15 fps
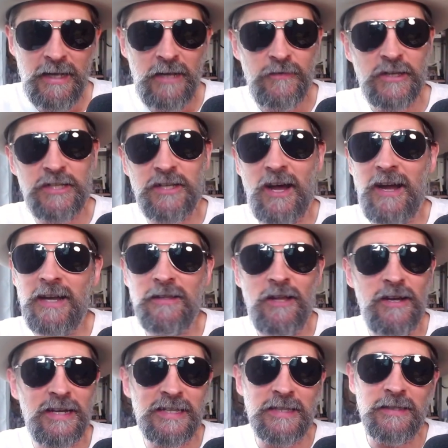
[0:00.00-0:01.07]
The
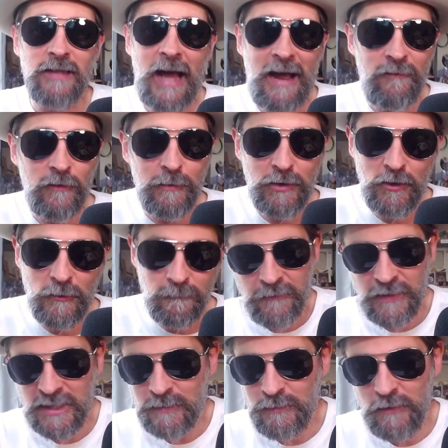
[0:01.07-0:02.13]
dialogue is laughable.
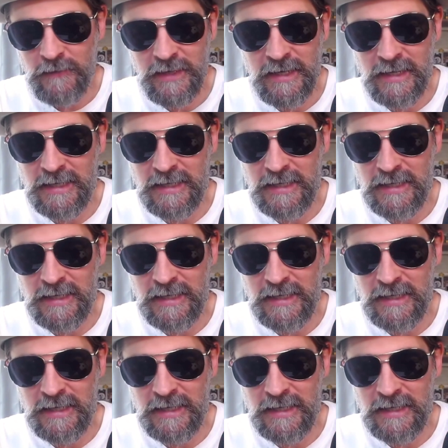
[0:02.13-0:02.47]
This movie